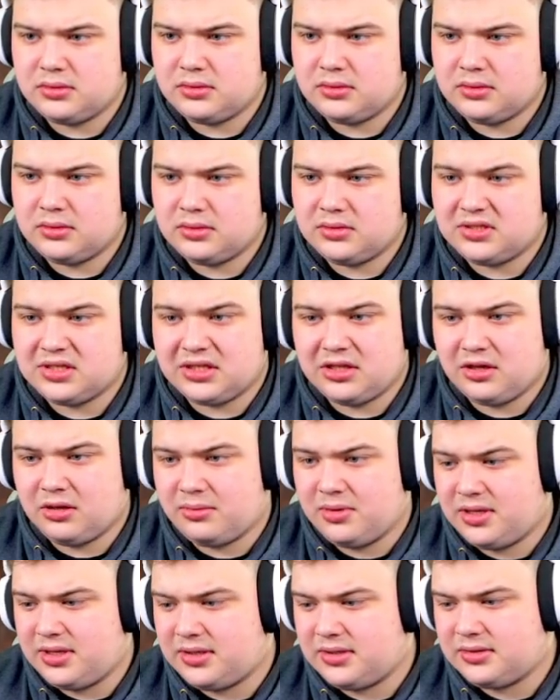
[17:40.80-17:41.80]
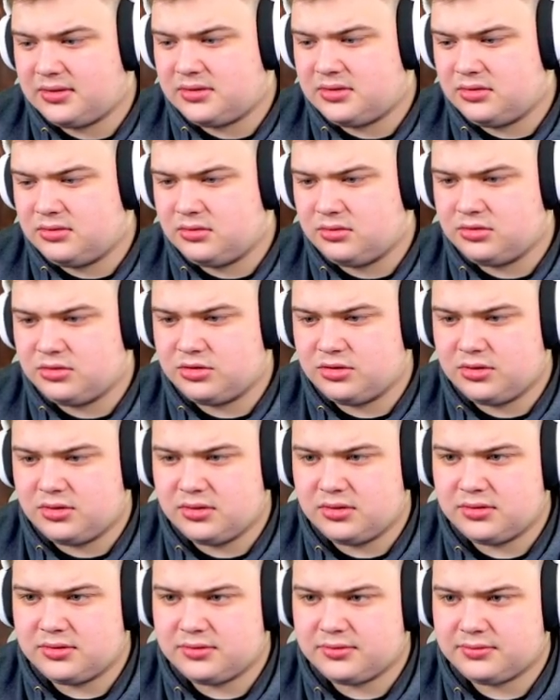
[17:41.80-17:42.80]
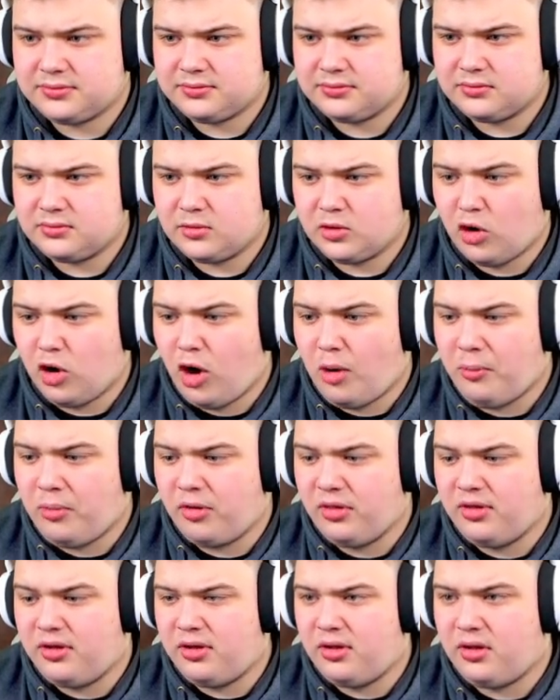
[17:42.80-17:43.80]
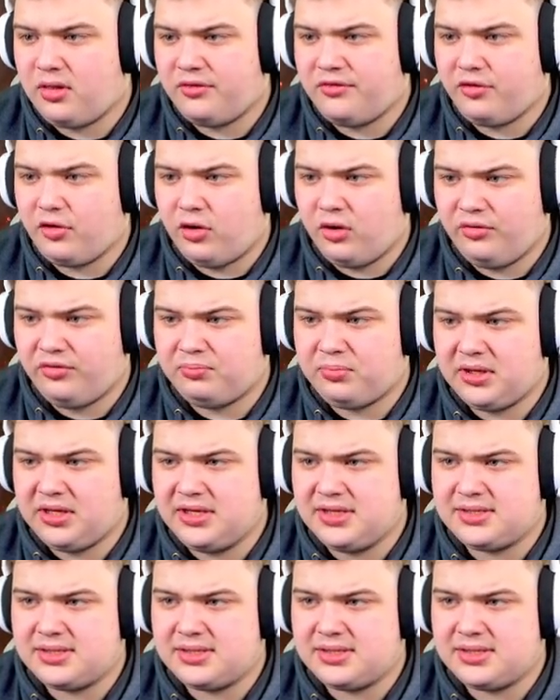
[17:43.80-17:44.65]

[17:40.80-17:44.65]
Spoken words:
Just a little bit, 200. Orb on the fourth, please.